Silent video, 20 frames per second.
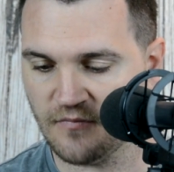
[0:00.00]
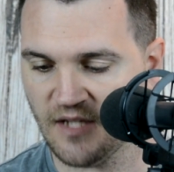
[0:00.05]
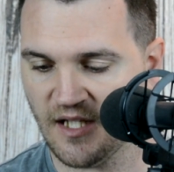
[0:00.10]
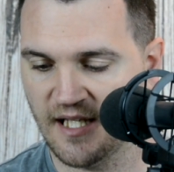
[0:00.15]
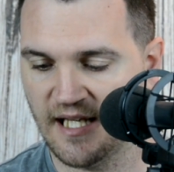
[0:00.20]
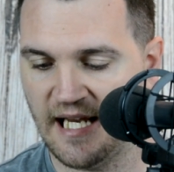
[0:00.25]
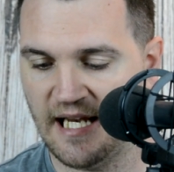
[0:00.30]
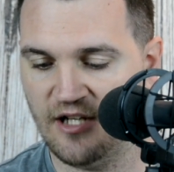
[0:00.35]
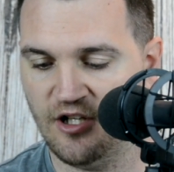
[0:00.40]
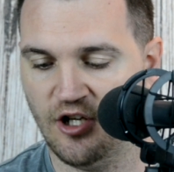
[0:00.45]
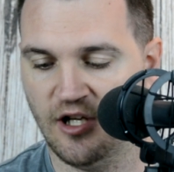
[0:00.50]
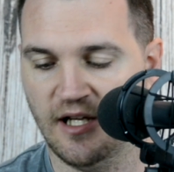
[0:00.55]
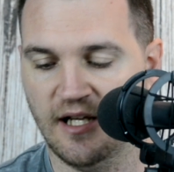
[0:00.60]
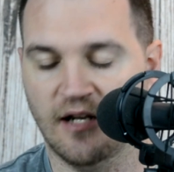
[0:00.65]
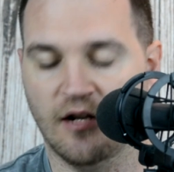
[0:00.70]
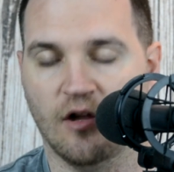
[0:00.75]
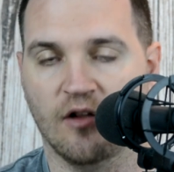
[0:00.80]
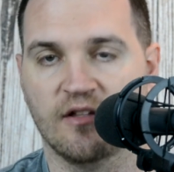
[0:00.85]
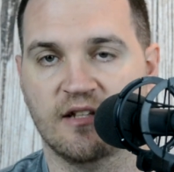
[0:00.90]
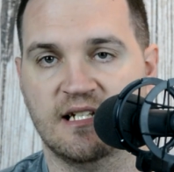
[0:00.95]
again, you can
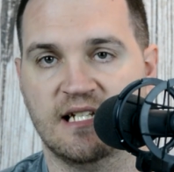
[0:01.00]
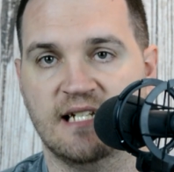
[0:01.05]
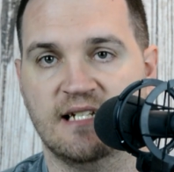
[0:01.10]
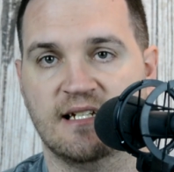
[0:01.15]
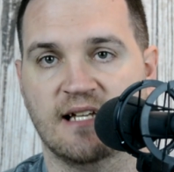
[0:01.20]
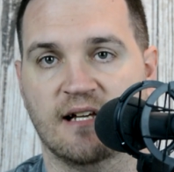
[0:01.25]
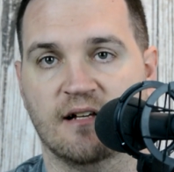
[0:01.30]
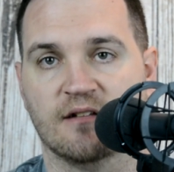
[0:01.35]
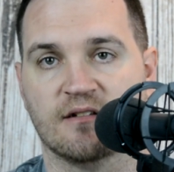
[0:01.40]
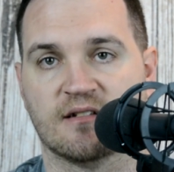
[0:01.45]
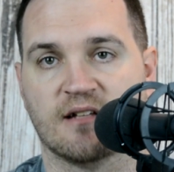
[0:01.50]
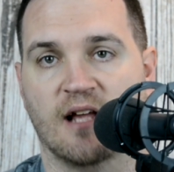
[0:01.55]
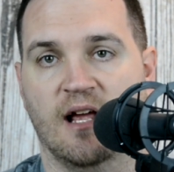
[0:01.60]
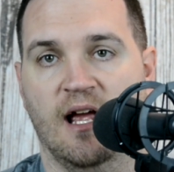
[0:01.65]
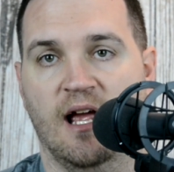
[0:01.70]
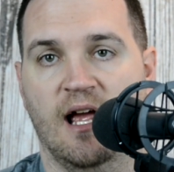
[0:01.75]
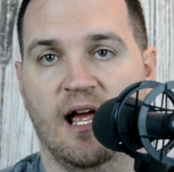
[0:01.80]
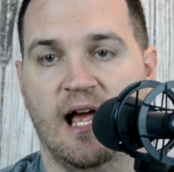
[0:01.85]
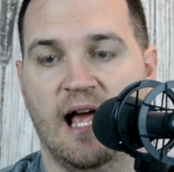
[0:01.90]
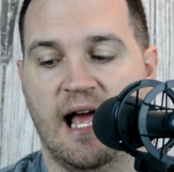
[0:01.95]
get all the details
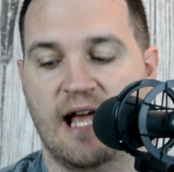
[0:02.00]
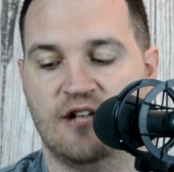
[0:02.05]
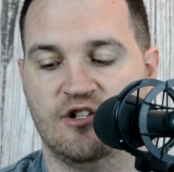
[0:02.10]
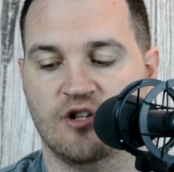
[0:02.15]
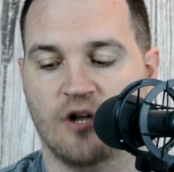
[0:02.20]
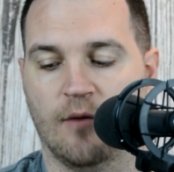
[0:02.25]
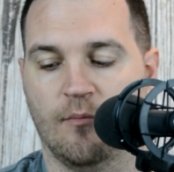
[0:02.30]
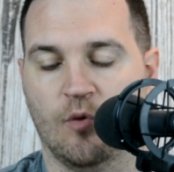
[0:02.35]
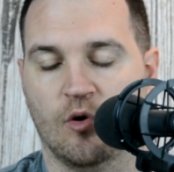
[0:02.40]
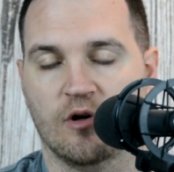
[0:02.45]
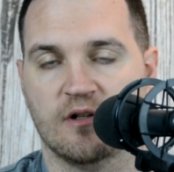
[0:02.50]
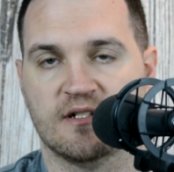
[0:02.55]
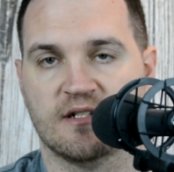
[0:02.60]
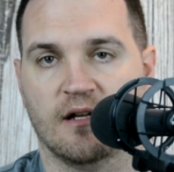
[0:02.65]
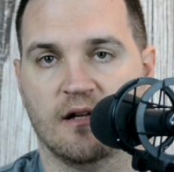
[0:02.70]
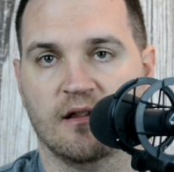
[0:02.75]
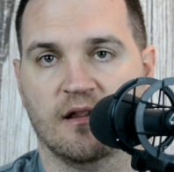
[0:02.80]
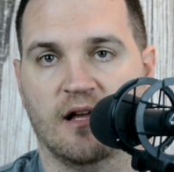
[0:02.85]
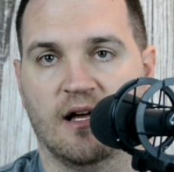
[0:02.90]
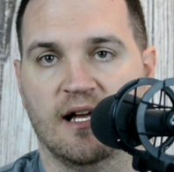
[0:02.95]
at John Morris
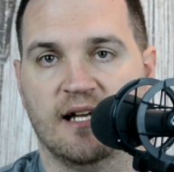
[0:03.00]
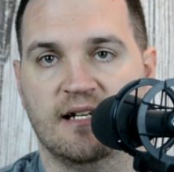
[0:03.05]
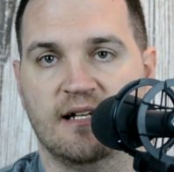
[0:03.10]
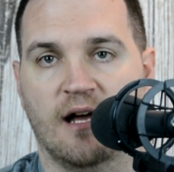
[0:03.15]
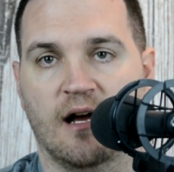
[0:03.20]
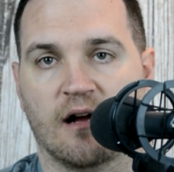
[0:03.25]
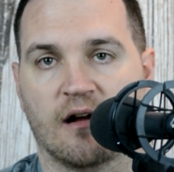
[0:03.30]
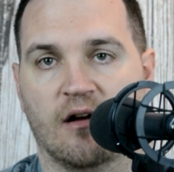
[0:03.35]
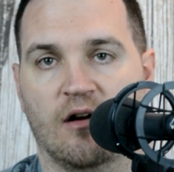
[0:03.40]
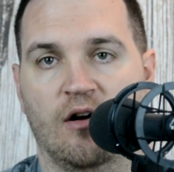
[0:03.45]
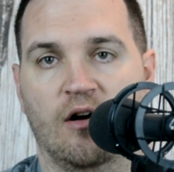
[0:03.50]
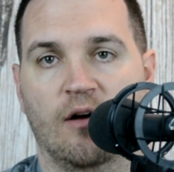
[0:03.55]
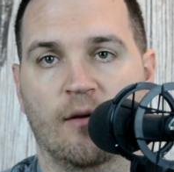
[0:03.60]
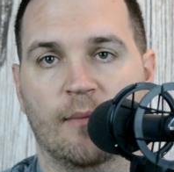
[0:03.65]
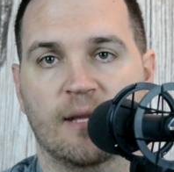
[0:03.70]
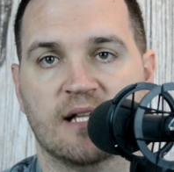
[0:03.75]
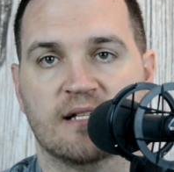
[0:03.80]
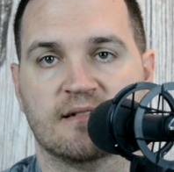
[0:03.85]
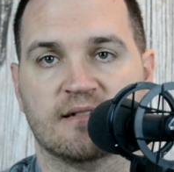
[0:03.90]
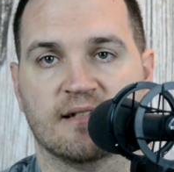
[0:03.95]
Online dot
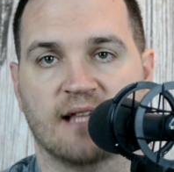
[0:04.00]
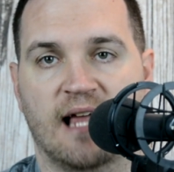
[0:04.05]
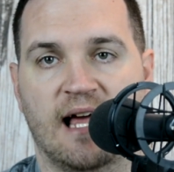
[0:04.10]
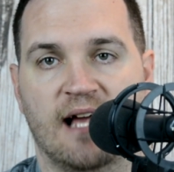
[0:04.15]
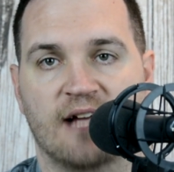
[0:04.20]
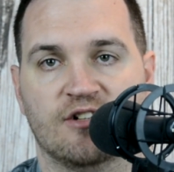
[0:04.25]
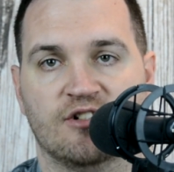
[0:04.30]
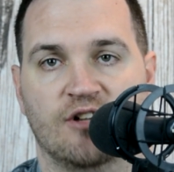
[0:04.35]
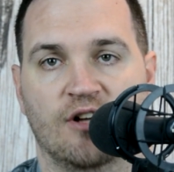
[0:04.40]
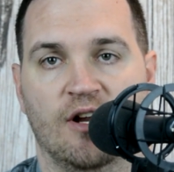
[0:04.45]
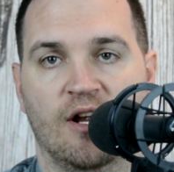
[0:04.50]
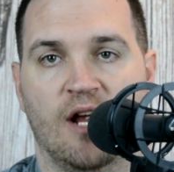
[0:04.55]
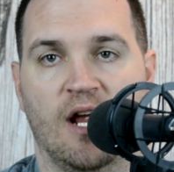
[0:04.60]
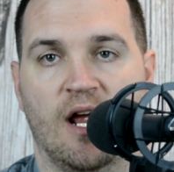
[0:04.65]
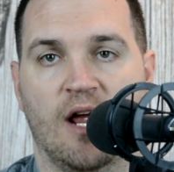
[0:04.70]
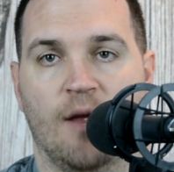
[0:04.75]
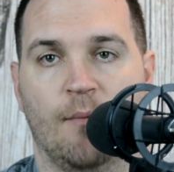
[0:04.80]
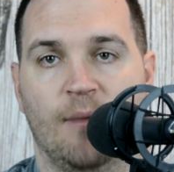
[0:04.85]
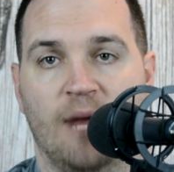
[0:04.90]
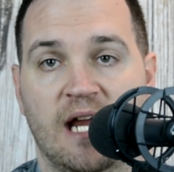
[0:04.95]
com slash
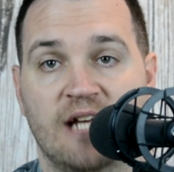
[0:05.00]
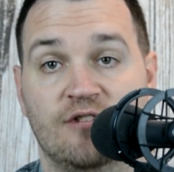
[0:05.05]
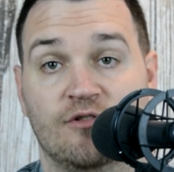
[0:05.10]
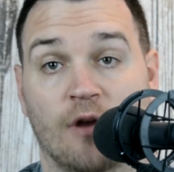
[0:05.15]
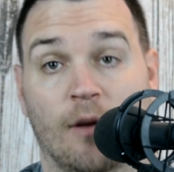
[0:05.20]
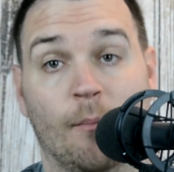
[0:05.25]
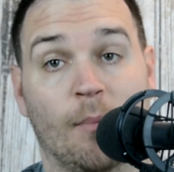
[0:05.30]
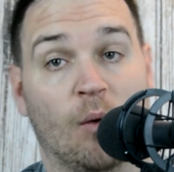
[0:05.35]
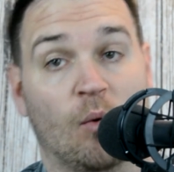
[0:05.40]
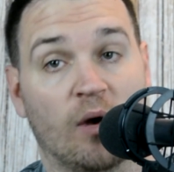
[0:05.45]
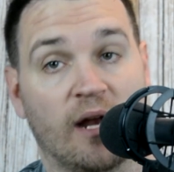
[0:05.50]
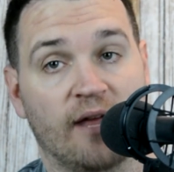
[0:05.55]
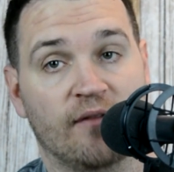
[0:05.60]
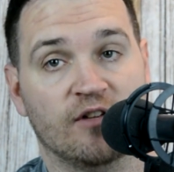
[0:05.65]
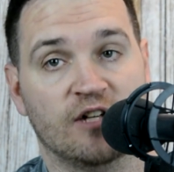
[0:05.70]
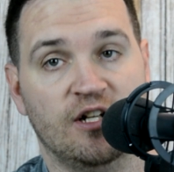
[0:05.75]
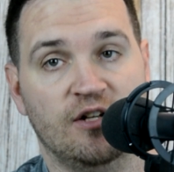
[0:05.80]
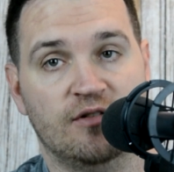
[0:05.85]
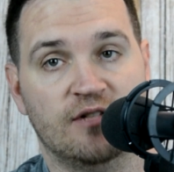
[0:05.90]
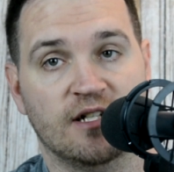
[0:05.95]
Patreon. But whatever
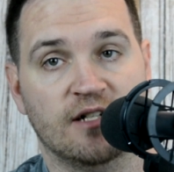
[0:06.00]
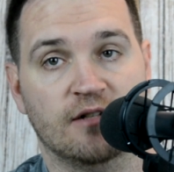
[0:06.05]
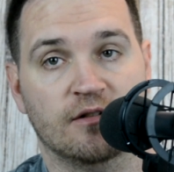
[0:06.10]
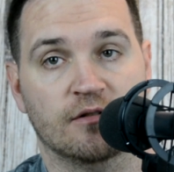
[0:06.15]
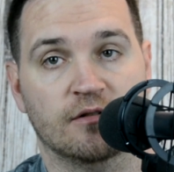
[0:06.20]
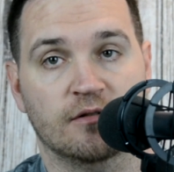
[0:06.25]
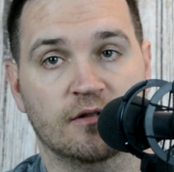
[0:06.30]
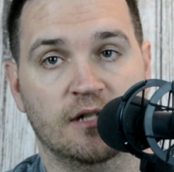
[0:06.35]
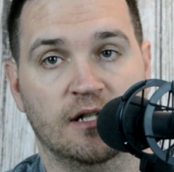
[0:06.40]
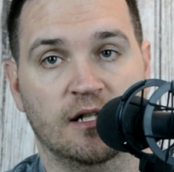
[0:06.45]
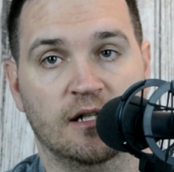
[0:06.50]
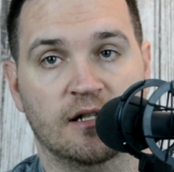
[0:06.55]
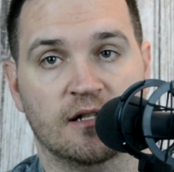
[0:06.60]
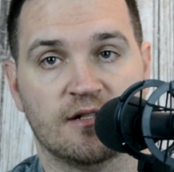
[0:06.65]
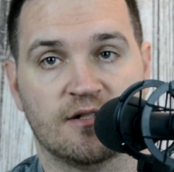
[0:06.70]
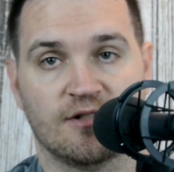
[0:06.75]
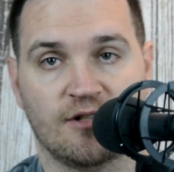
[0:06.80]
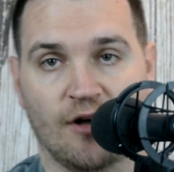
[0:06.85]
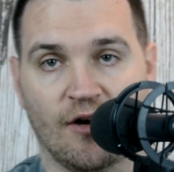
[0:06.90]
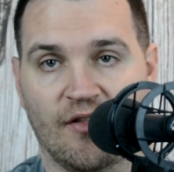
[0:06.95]
you do,
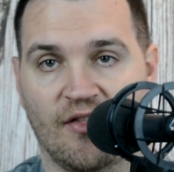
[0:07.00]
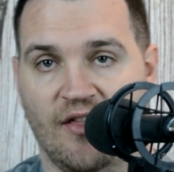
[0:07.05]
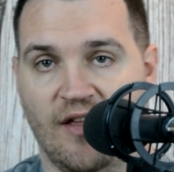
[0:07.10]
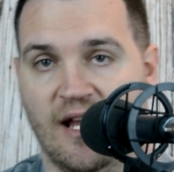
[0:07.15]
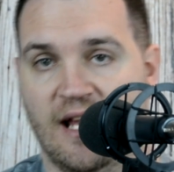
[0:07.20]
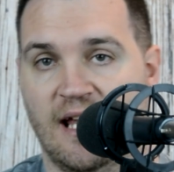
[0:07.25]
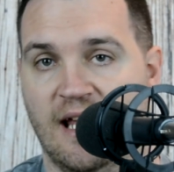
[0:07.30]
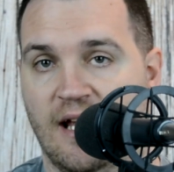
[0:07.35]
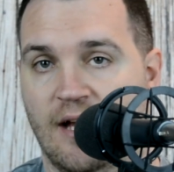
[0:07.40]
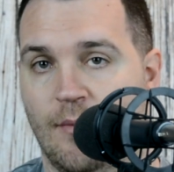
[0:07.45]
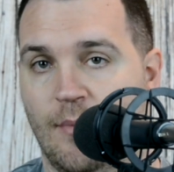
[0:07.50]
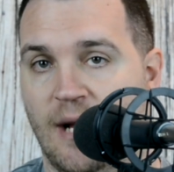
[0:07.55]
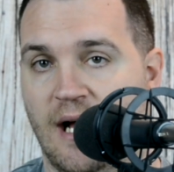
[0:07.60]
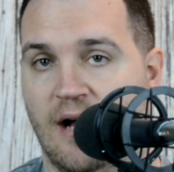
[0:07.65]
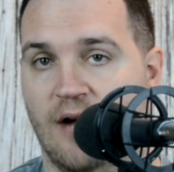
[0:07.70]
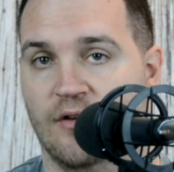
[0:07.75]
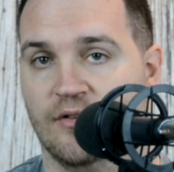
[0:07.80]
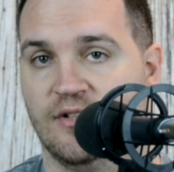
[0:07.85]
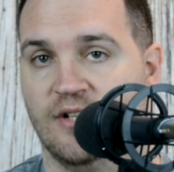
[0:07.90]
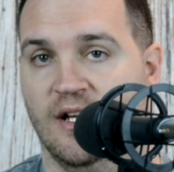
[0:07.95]
start thinking
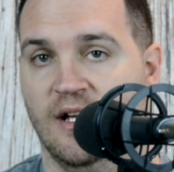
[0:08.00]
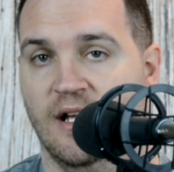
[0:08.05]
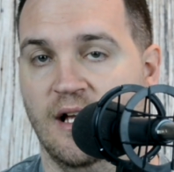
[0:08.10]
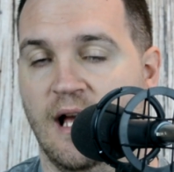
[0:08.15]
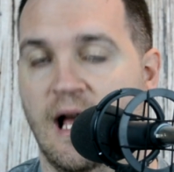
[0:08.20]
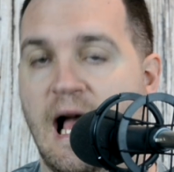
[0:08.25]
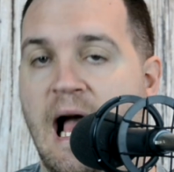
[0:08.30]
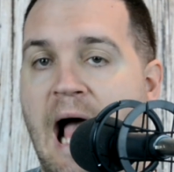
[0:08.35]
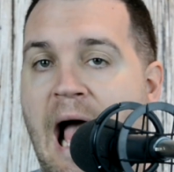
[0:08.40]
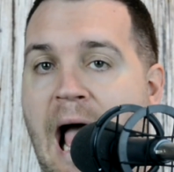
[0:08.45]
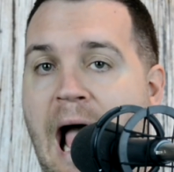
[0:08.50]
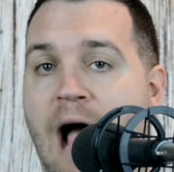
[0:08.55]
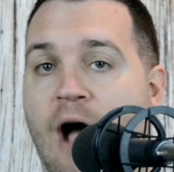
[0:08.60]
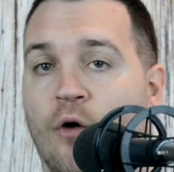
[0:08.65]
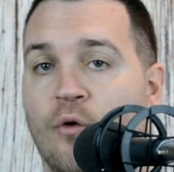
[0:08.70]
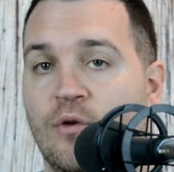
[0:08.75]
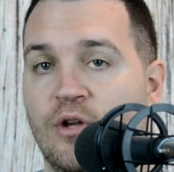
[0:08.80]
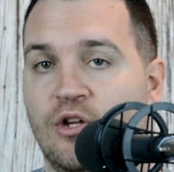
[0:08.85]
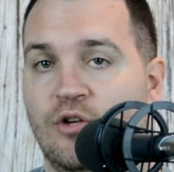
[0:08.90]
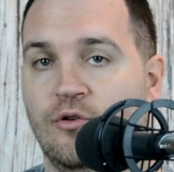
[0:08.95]
about
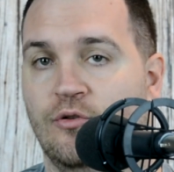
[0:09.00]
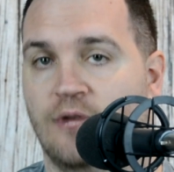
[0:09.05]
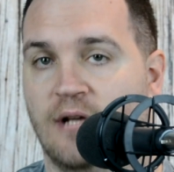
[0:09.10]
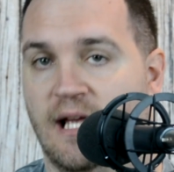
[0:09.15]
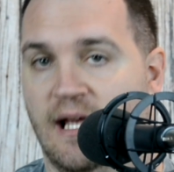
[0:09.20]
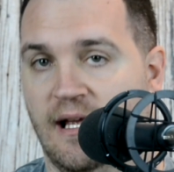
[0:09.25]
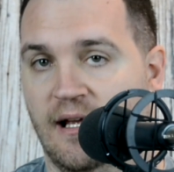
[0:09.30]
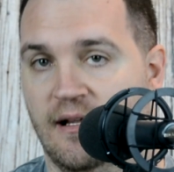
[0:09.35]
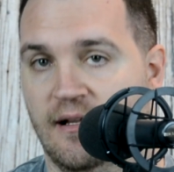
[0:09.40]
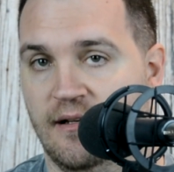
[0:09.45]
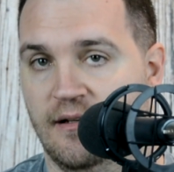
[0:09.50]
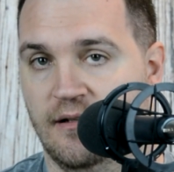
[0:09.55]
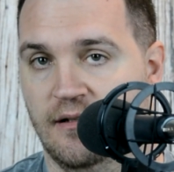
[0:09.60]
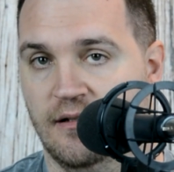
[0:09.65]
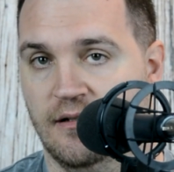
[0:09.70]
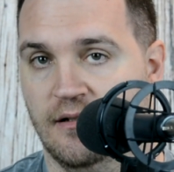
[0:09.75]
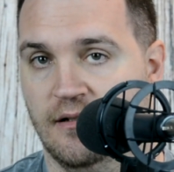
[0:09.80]
how you can